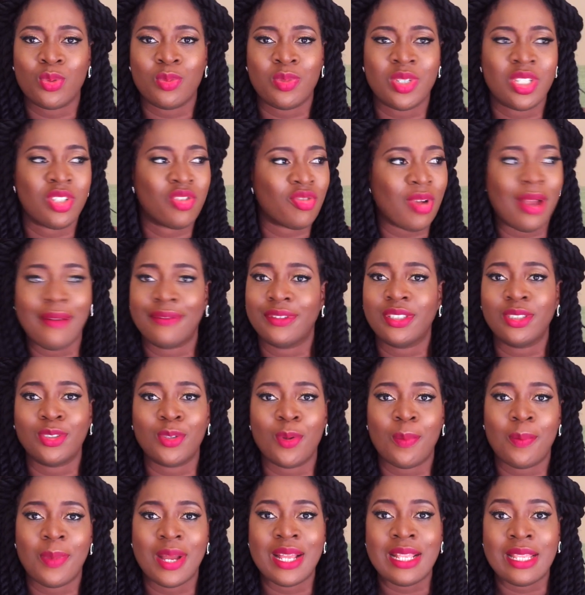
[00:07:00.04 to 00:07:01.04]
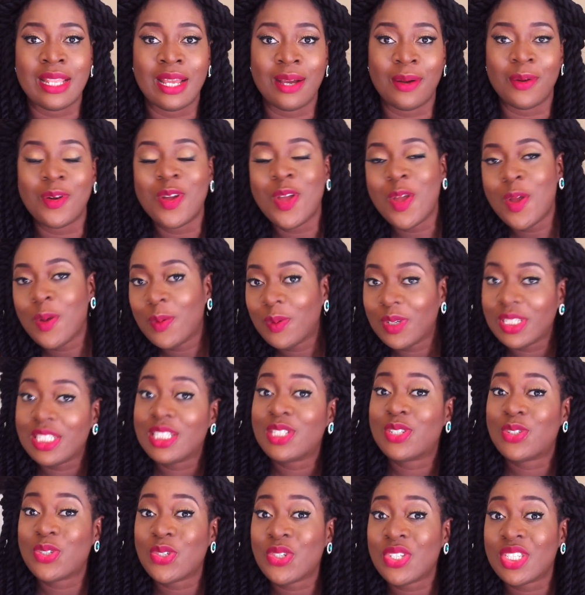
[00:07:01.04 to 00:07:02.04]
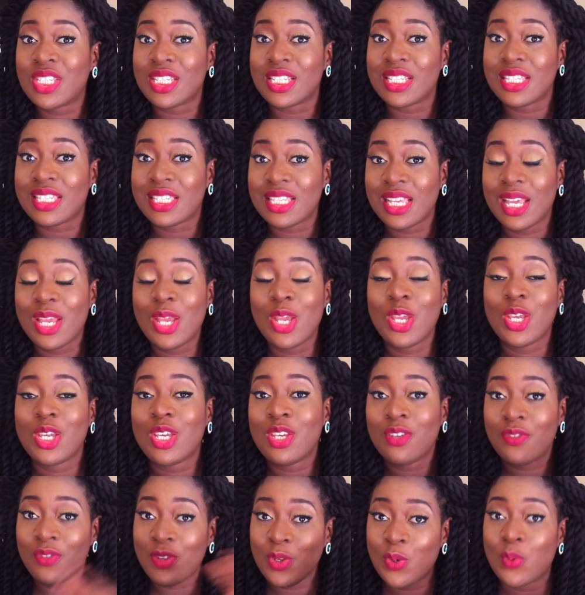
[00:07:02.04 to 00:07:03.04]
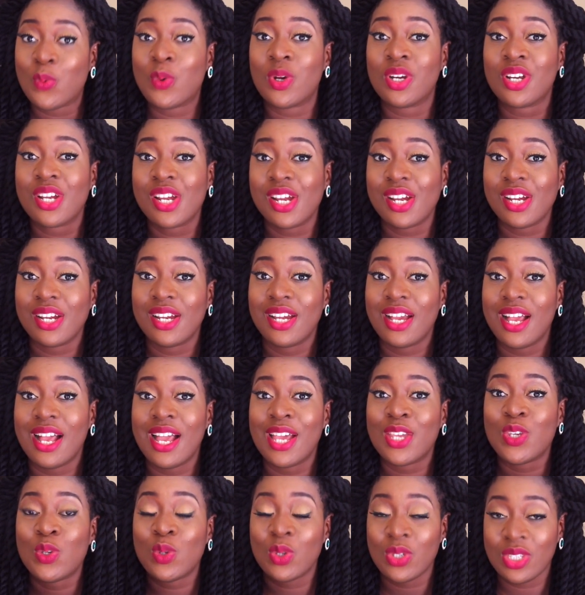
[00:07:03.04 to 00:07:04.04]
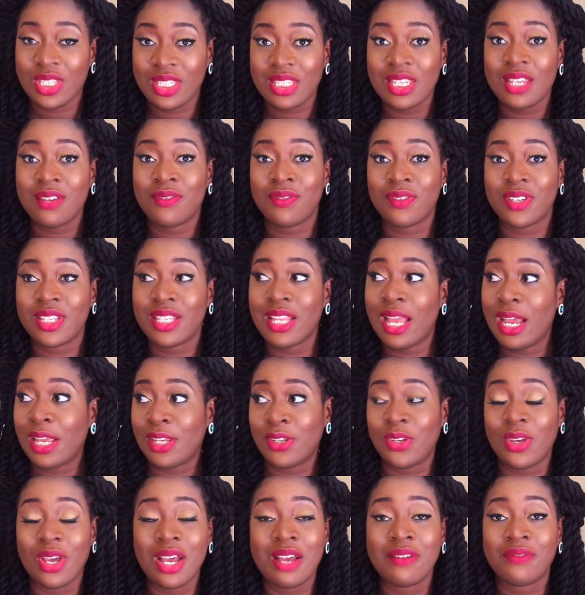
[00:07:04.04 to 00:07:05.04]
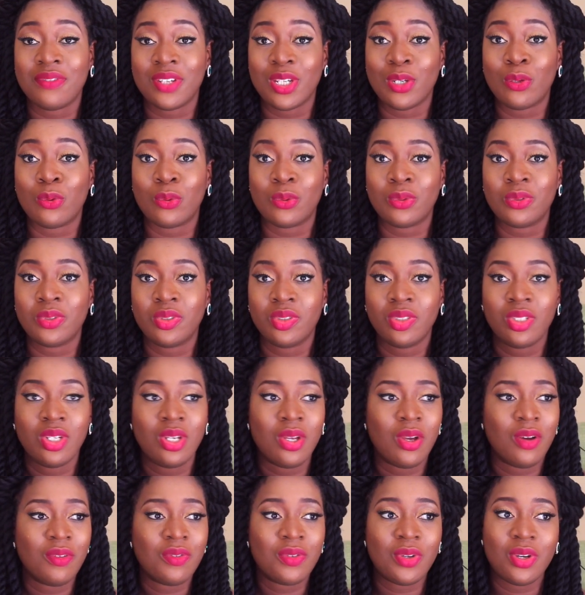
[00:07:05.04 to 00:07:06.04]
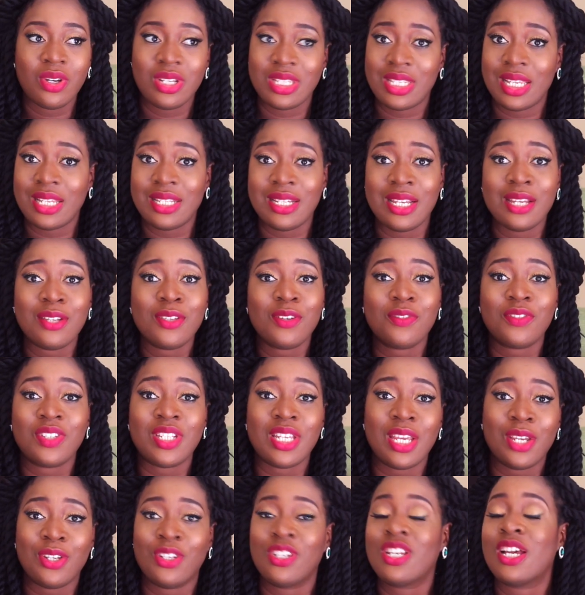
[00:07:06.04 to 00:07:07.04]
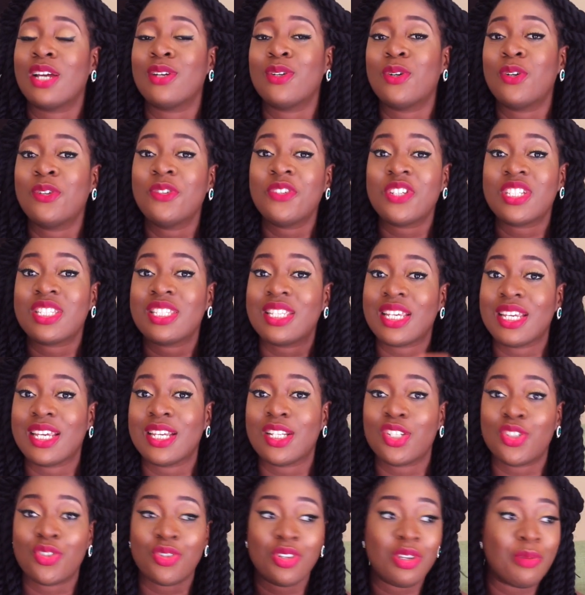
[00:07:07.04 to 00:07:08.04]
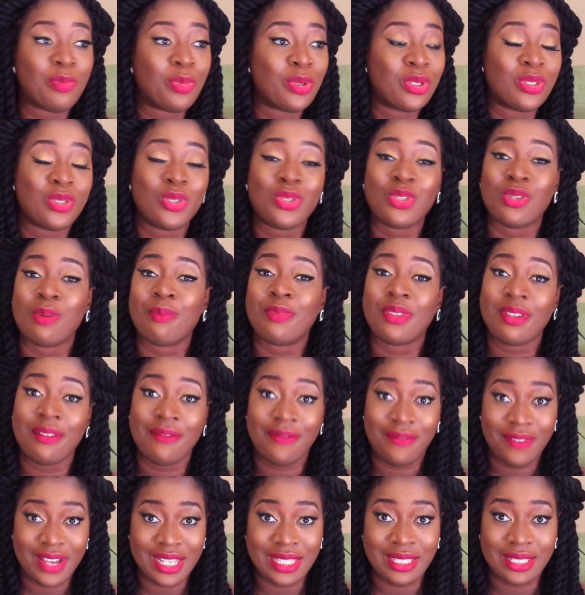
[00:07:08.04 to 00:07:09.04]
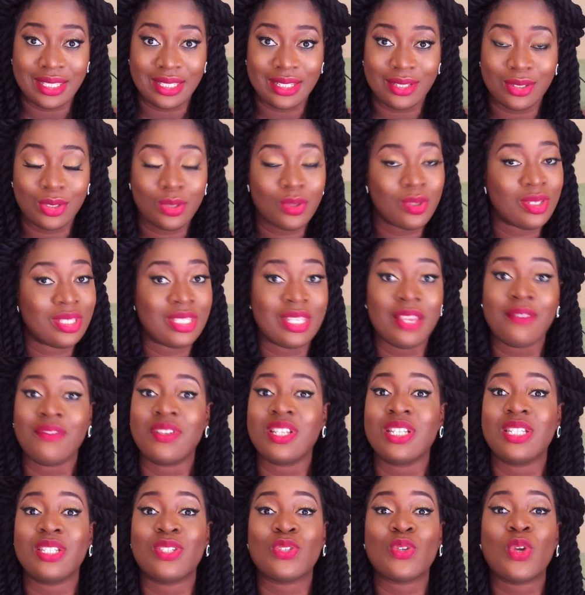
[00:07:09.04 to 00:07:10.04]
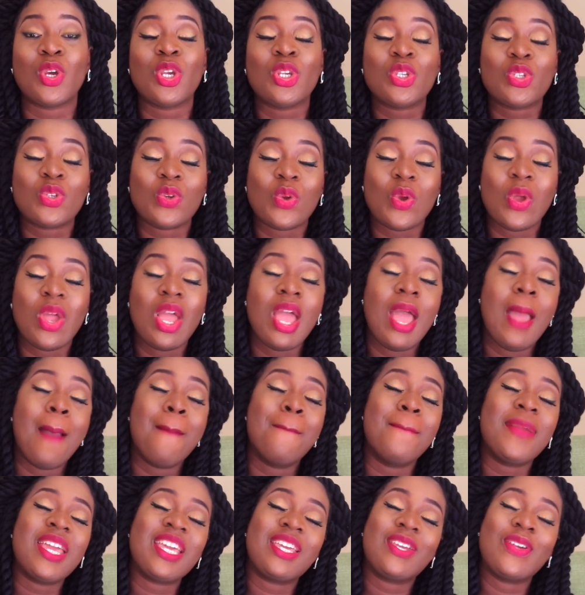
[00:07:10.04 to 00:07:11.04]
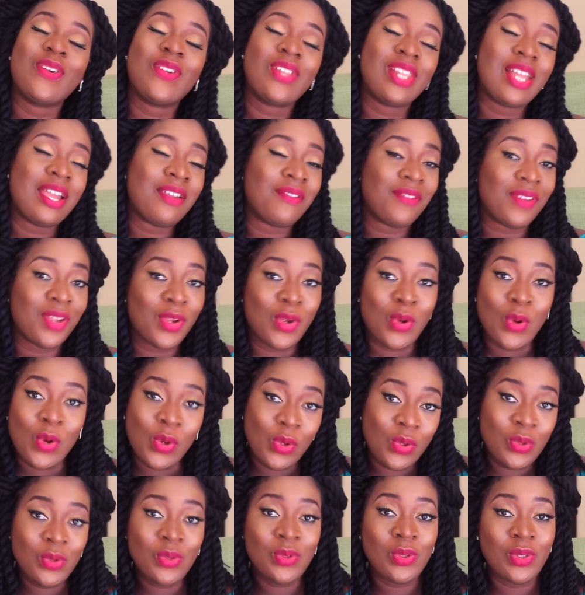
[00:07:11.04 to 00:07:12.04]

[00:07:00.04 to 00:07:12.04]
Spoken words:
to be traveling up and down? But the truth is, if you work and you're saving and you have a goal, of course at the end of the year you can always take a trip or do something fancy. So saving is going to make your life a whole